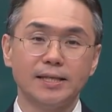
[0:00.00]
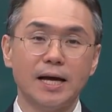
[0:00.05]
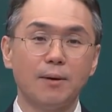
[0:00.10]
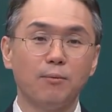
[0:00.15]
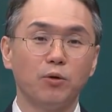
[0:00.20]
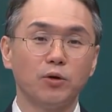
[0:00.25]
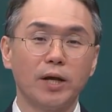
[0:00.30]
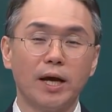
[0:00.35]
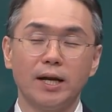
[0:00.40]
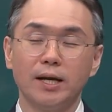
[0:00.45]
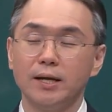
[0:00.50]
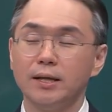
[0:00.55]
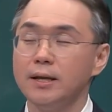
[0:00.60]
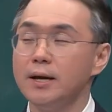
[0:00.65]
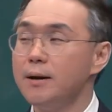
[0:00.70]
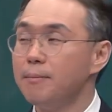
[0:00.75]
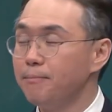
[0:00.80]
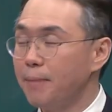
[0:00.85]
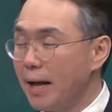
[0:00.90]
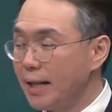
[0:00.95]
rather
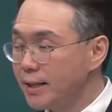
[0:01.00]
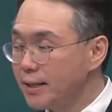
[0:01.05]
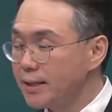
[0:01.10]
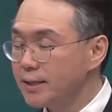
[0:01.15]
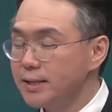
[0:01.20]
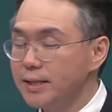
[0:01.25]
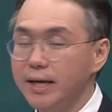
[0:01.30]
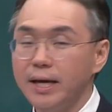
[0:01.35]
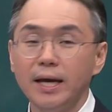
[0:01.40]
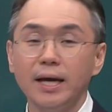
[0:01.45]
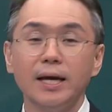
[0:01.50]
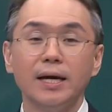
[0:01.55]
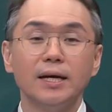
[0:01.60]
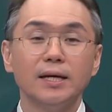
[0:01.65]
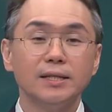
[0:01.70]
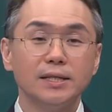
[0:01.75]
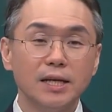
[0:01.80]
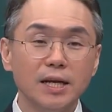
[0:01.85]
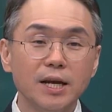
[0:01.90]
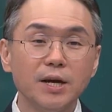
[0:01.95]
than alginate
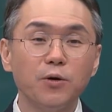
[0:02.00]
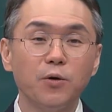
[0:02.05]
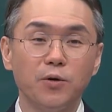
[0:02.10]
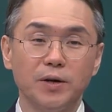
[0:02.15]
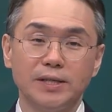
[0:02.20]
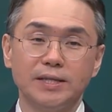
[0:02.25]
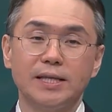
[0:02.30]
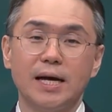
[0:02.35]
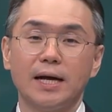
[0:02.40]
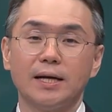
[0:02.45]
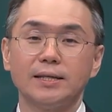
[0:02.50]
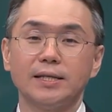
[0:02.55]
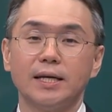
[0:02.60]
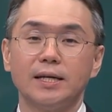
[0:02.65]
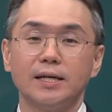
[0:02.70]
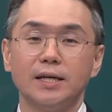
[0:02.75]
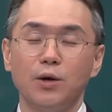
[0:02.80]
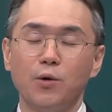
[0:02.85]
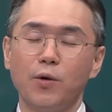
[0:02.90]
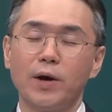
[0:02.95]
impression, you need to
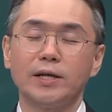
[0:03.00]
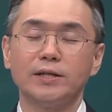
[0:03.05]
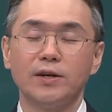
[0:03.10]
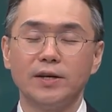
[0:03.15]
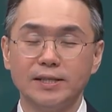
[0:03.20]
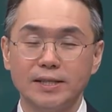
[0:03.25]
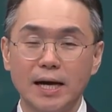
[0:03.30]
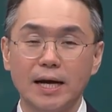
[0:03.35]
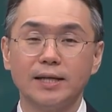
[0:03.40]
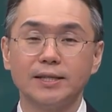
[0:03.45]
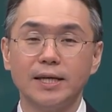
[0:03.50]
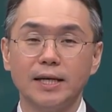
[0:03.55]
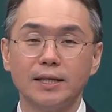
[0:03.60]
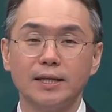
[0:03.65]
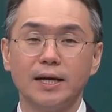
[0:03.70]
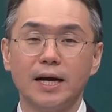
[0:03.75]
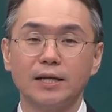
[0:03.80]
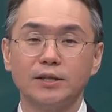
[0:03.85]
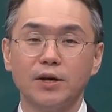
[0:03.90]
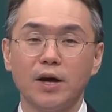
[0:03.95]
use silicone
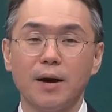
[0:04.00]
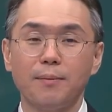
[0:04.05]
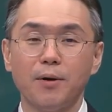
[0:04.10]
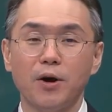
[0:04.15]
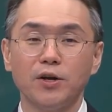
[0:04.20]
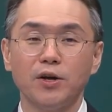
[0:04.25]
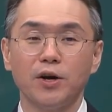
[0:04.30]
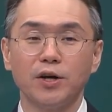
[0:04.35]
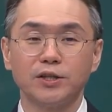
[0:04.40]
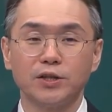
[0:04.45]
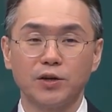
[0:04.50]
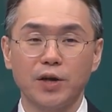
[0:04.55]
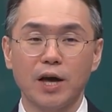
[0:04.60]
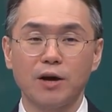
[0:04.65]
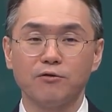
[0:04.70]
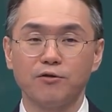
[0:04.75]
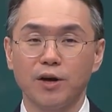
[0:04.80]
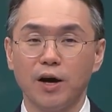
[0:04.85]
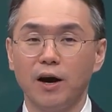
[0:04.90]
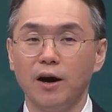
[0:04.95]
impression material
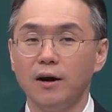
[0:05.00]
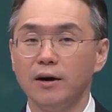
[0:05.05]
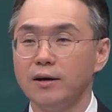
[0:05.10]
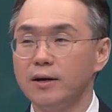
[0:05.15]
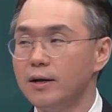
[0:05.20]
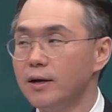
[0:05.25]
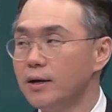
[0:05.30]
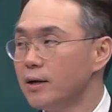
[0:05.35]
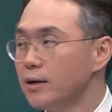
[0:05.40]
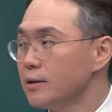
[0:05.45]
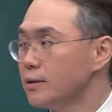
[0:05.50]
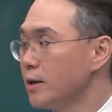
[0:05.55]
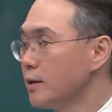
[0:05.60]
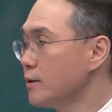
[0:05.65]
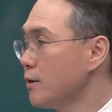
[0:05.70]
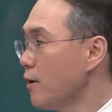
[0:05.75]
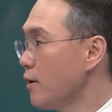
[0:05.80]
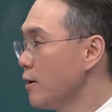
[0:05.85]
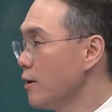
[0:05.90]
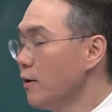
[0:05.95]
to prevent
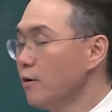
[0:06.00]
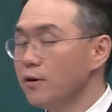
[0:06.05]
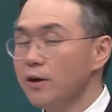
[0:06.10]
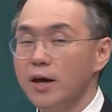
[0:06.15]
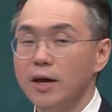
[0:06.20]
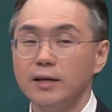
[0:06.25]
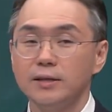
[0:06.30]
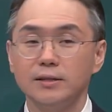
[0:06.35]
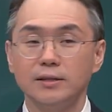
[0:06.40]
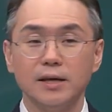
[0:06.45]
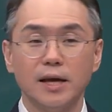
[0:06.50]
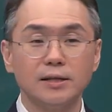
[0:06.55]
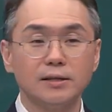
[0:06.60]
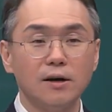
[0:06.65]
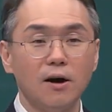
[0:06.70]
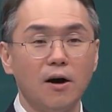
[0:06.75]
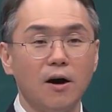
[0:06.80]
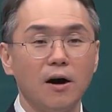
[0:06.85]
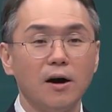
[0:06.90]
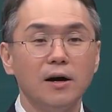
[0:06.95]
distortions. In
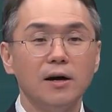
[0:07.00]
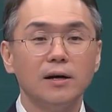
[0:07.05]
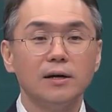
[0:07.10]
these